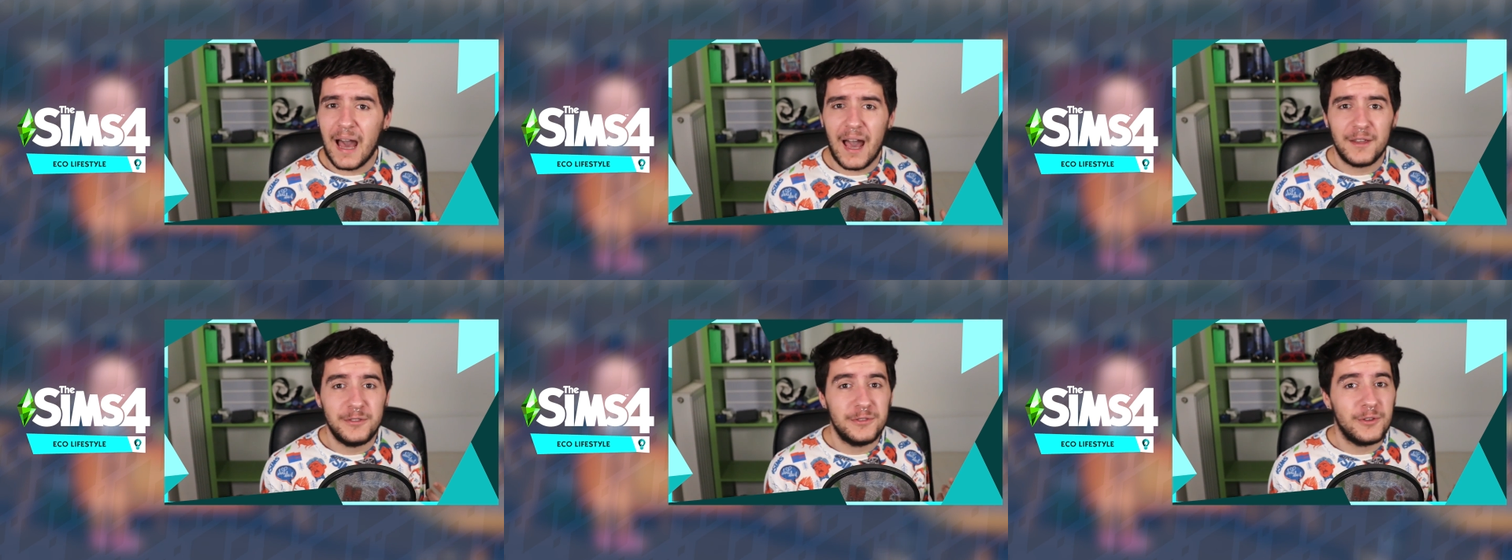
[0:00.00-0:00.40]

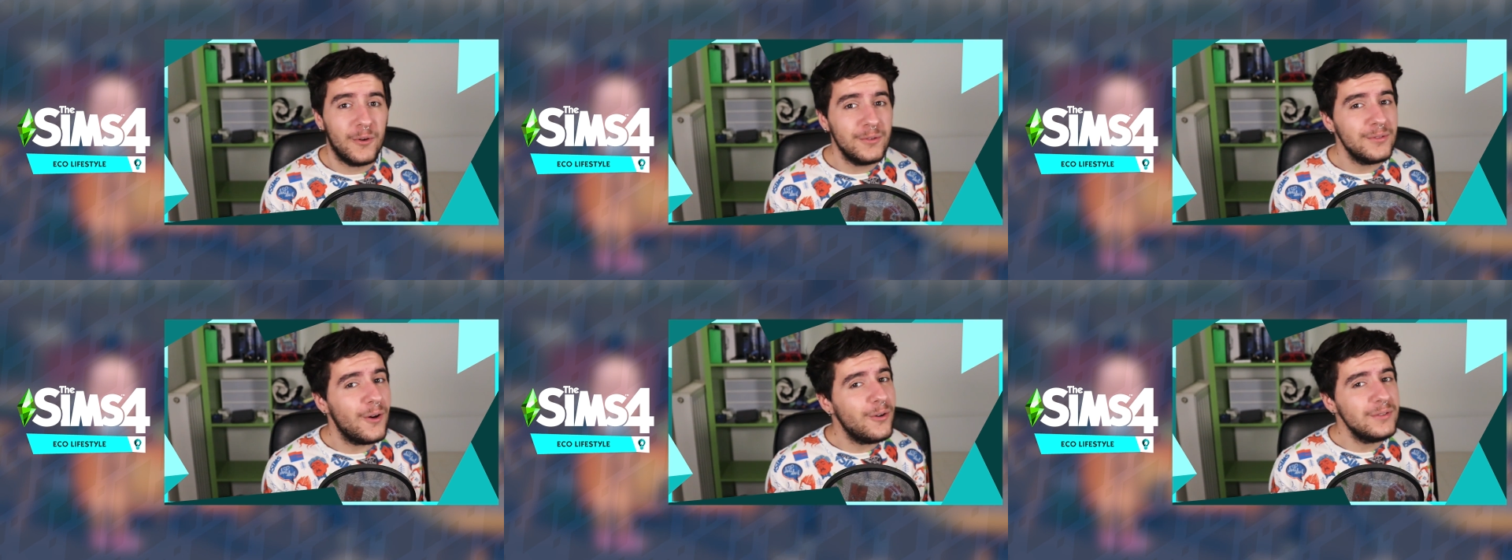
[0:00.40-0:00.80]
I
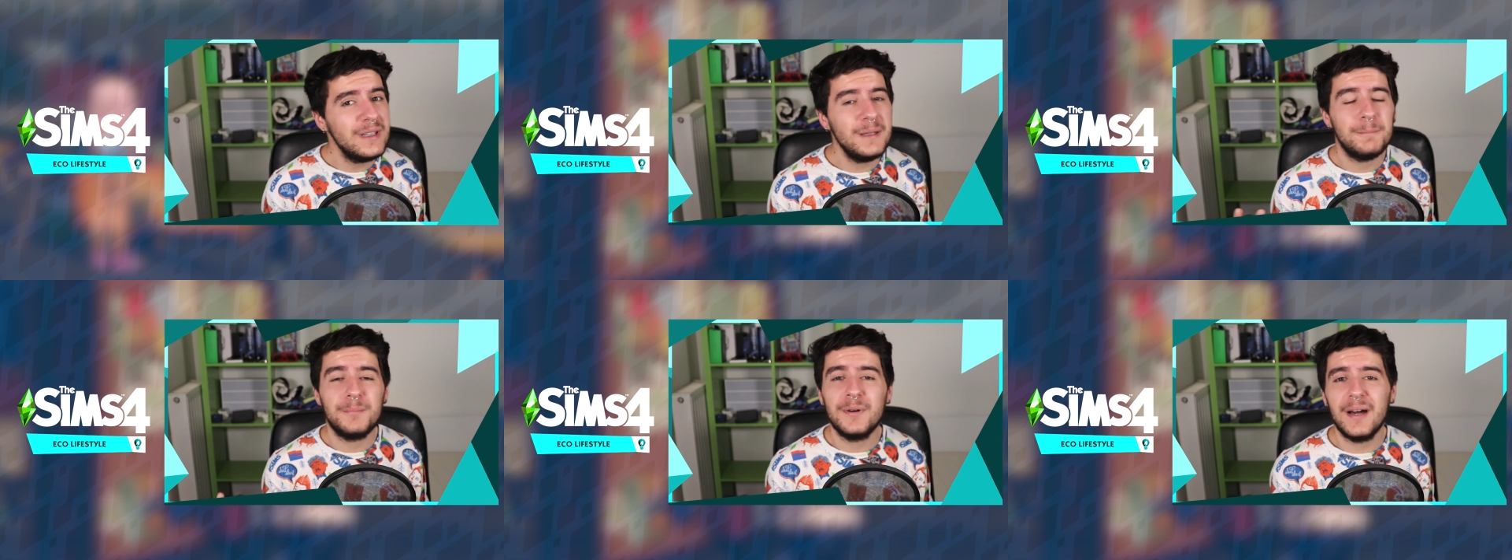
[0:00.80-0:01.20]
don't only
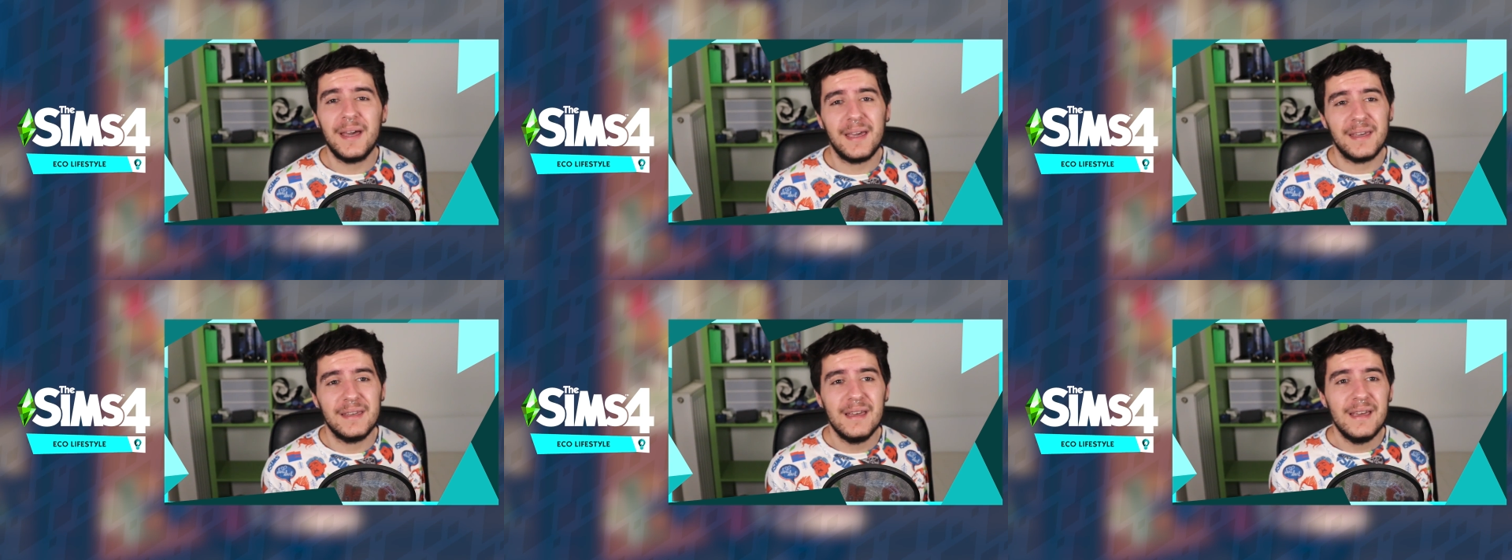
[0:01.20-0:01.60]

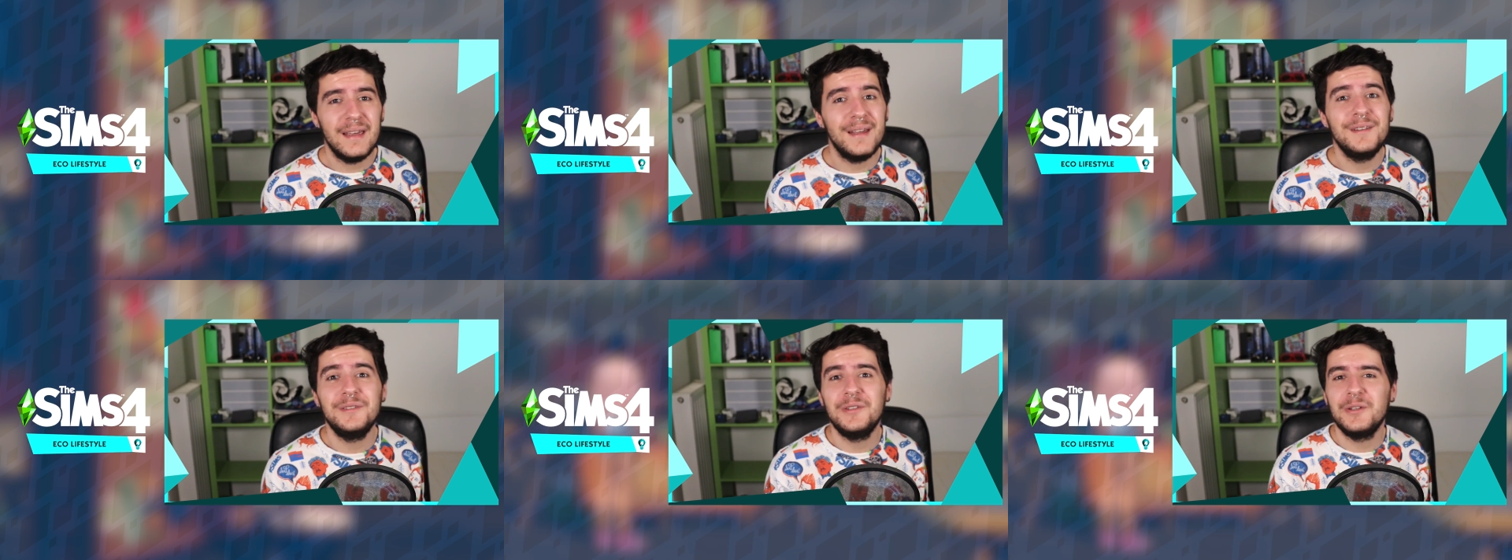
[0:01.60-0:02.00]
play
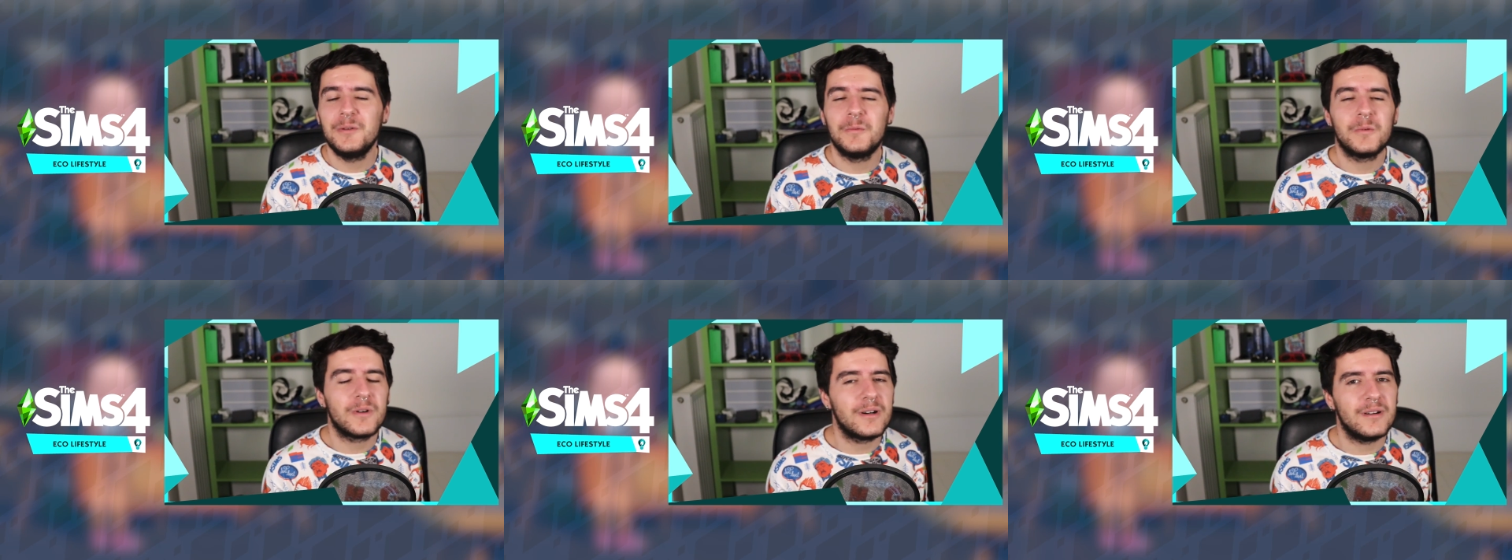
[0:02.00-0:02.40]
in new
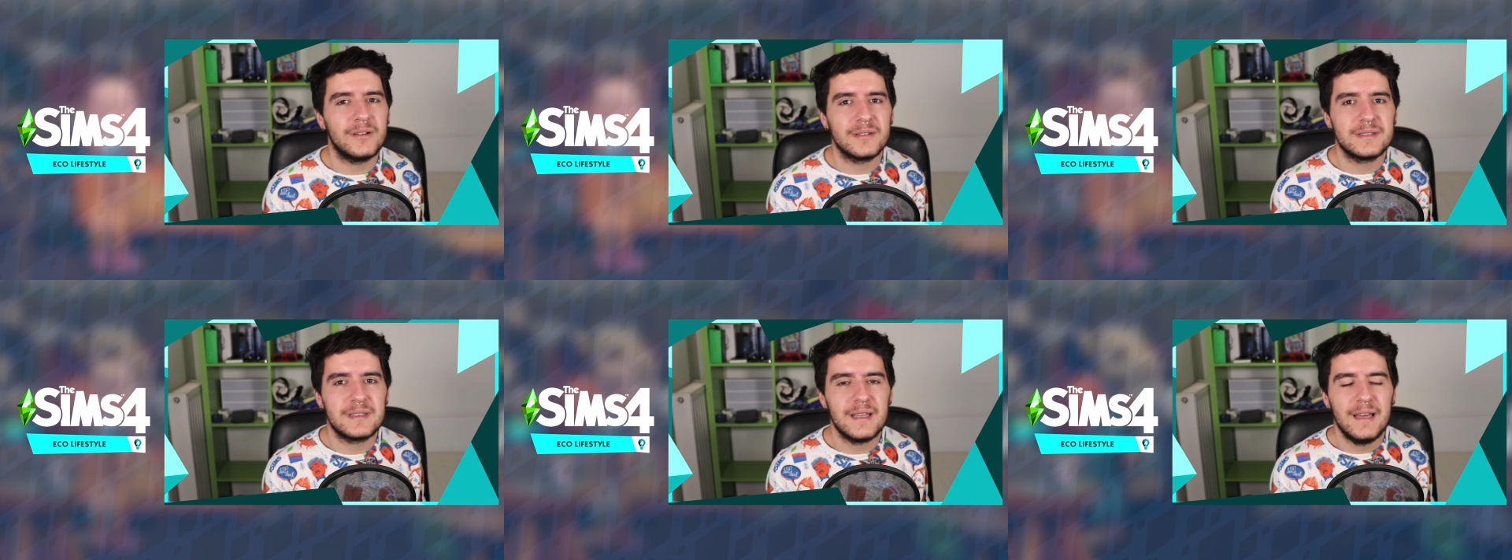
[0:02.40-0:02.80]

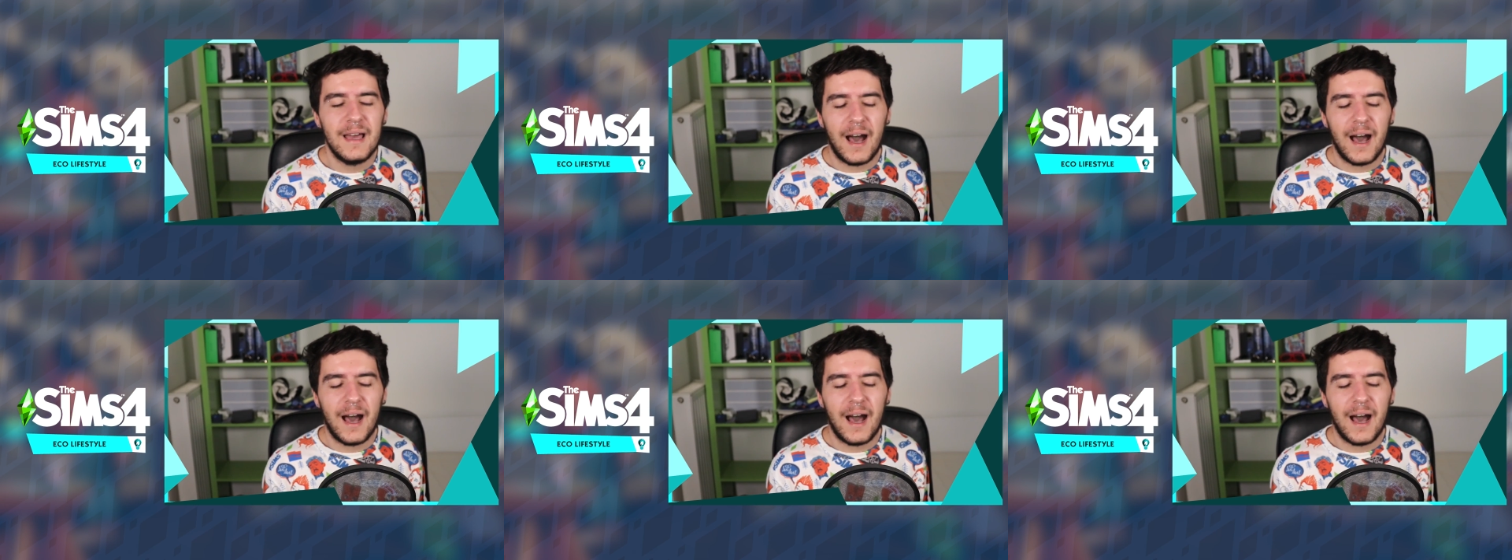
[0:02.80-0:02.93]
worlds.